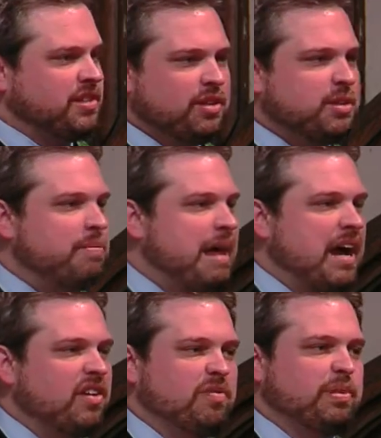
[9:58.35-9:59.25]
And there's a
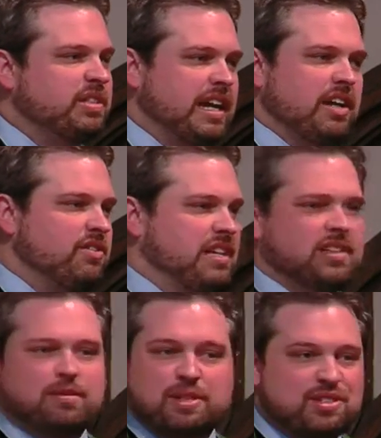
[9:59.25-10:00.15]
mound of potatoes
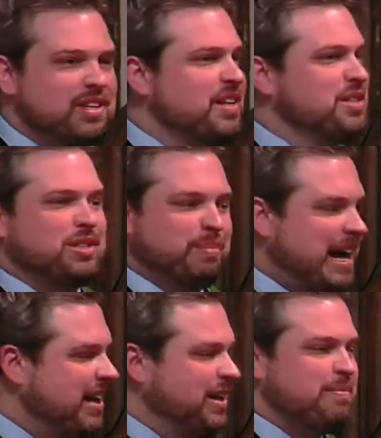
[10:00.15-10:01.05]
next to him. He's just
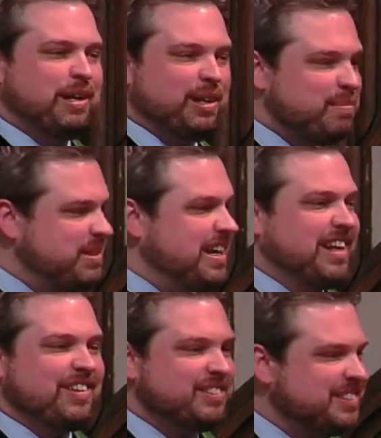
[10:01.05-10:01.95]
smiling, peeling
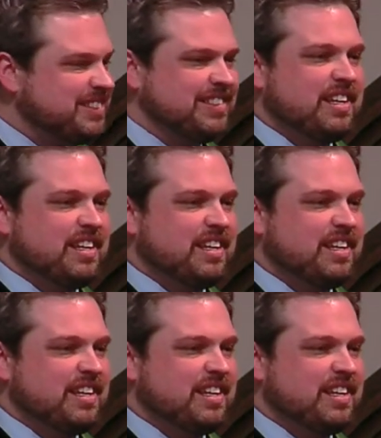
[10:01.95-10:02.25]
potatoes.